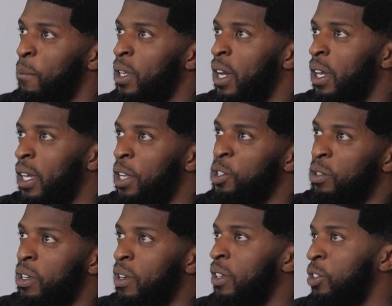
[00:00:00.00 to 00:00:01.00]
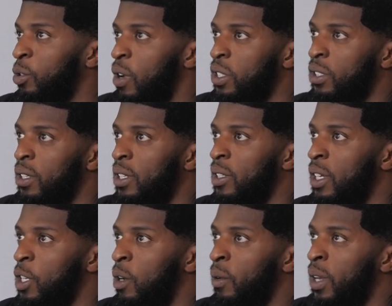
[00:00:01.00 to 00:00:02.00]
Yeah, engineering, construction,
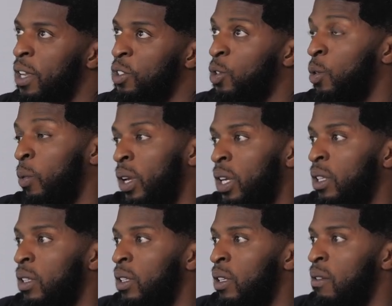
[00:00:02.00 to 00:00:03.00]
is great,